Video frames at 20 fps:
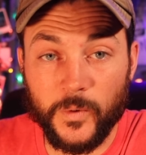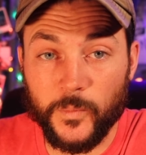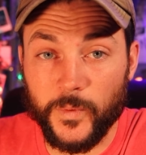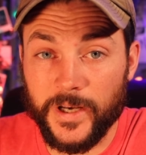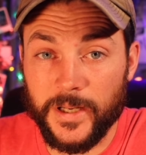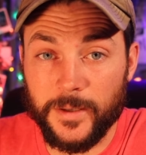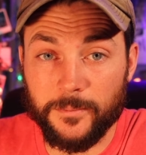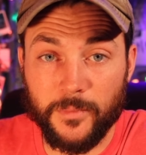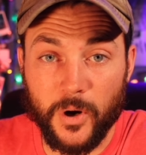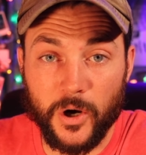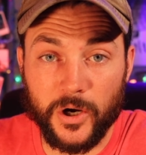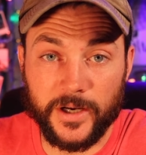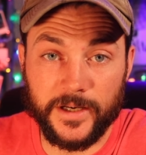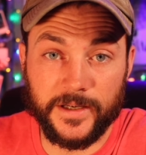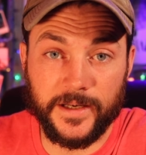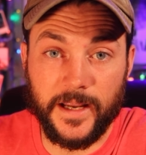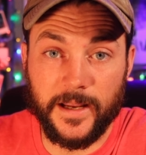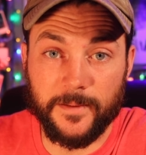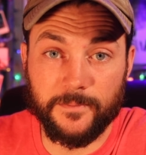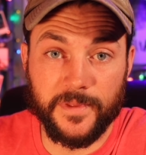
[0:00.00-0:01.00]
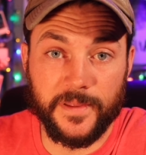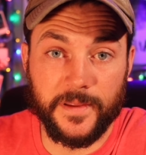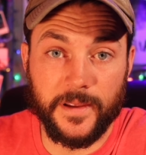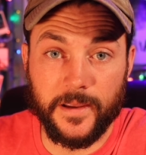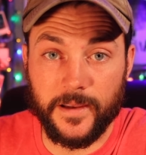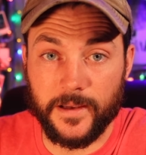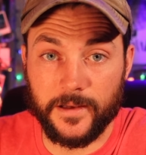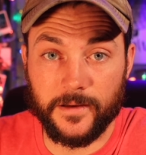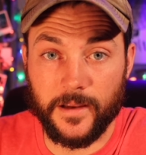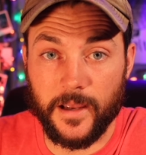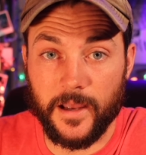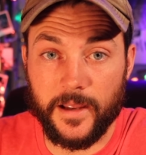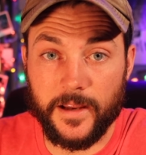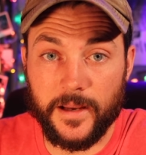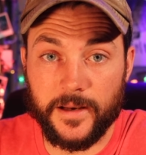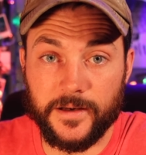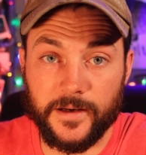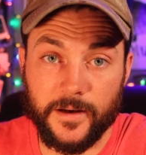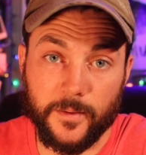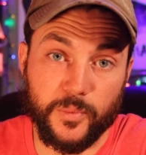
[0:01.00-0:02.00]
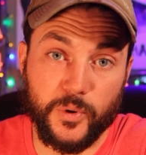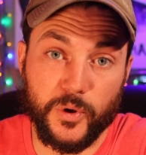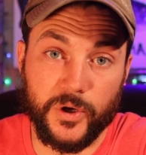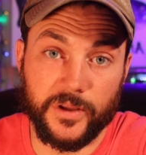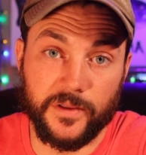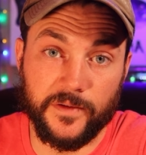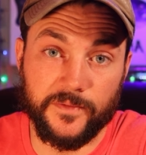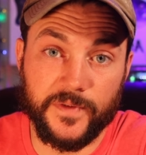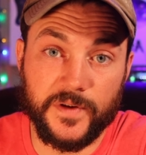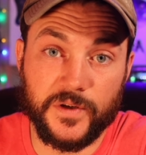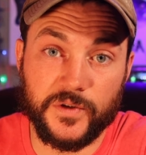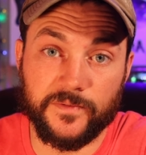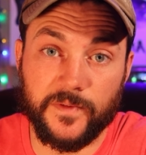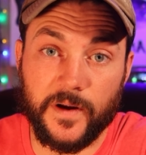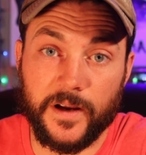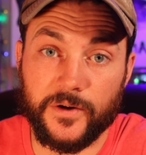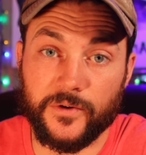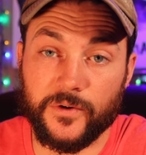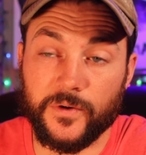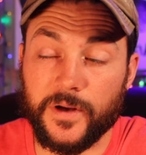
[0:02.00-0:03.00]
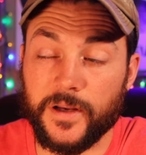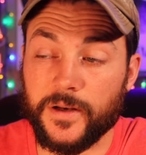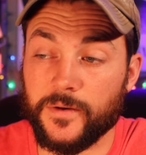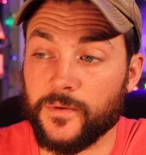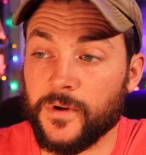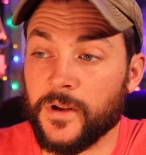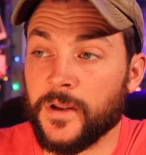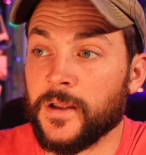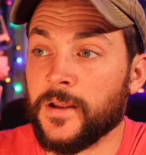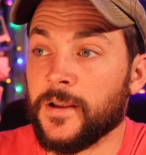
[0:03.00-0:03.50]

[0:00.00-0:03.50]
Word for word: We didn't mark a damn thing. I ended up putting the fish finder in.